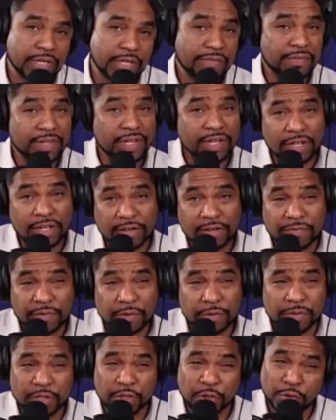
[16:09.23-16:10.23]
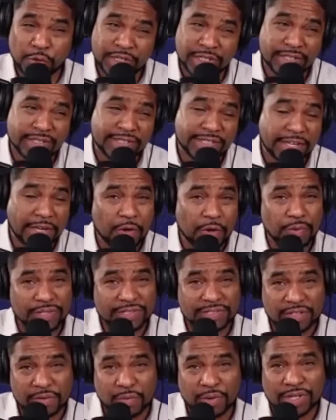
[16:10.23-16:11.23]
I've done interviews, and you can tell when
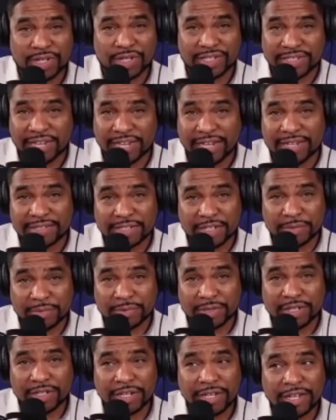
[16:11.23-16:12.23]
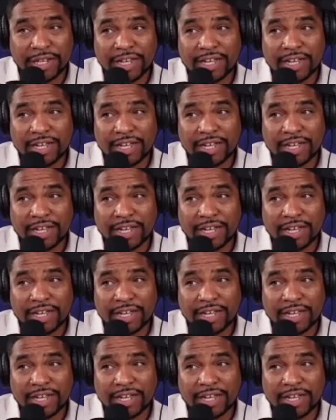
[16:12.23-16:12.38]
someone is saying something